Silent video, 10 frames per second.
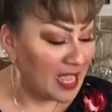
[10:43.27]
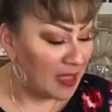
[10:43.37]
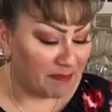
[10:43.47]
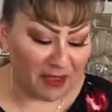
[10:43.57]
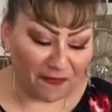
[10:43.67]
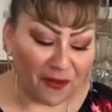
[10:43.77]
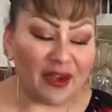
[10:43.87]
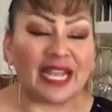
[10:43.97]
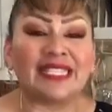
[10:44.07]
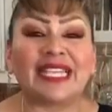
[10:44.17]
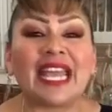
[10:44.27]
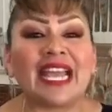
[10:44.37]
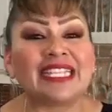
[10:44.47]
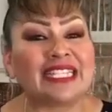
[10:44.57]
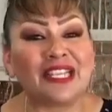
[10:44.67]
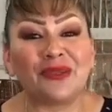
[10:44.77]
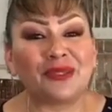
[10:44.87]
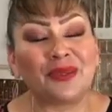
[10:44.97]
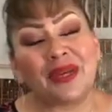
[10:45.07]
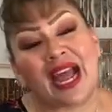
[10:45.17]
Before I say I see you
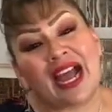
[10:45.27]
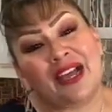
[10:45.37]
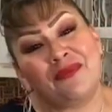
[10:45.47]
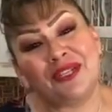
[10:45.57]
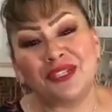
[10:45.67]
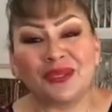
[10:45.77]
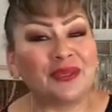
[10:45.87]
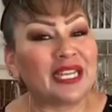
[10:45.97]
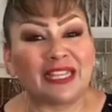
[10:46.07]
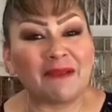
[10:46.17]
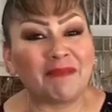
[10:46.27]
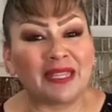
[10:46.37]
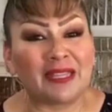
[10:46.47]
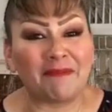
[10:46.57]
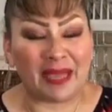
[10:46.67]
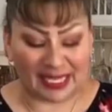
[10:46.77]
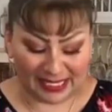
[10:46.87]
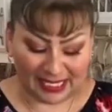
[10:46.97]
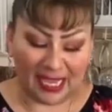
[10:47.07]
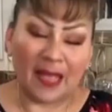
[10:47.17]
soon, I wish you nothing but the best.